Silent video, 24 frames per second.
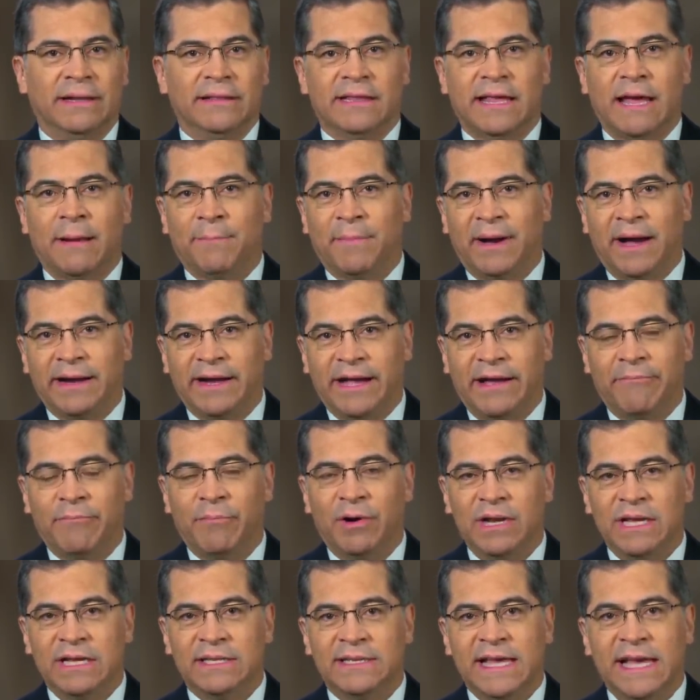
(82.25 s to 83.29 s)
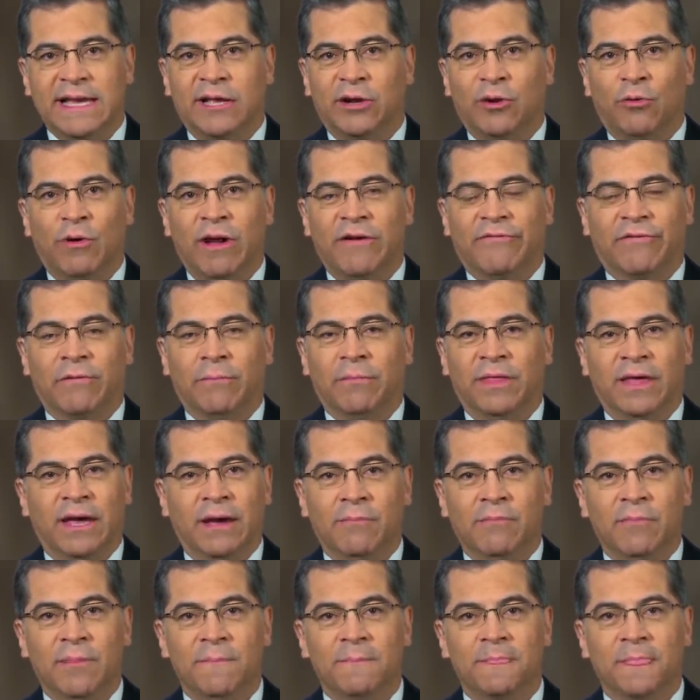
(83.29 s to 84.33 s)
that might have money taken away from
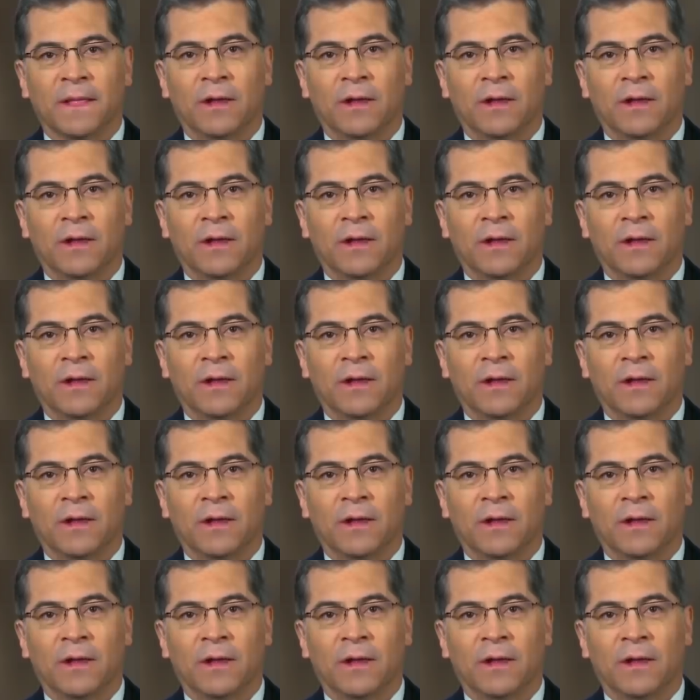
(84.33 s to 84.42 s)
them,